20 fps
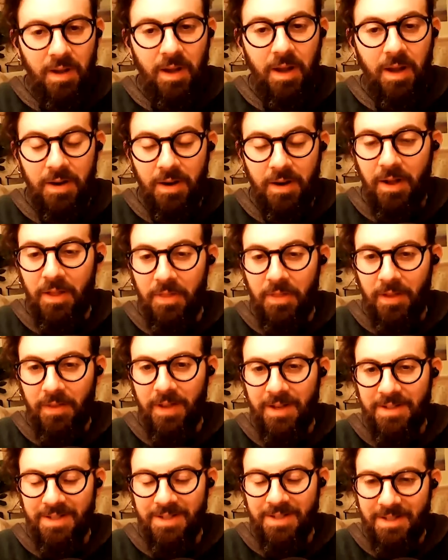And I think
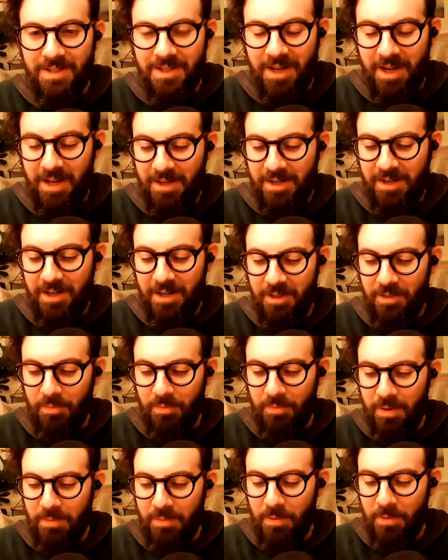that's exactly the
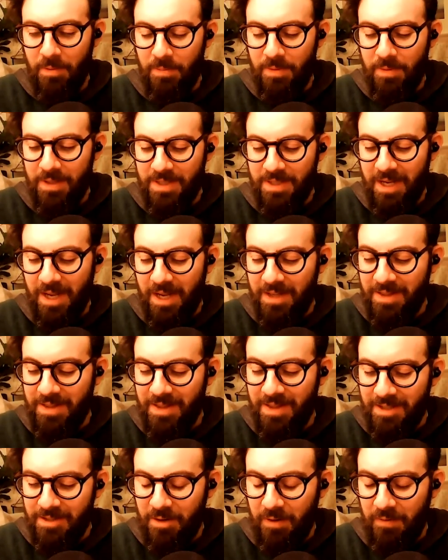right moment to end
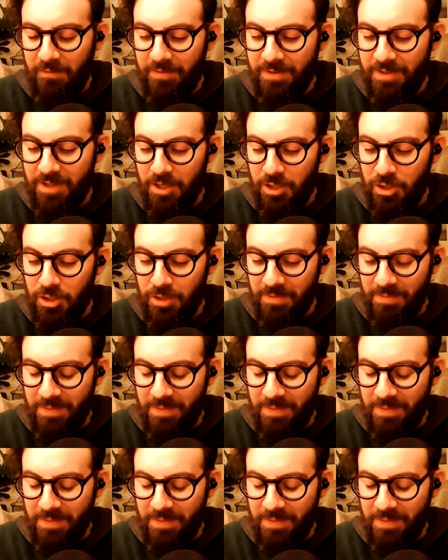this conversation,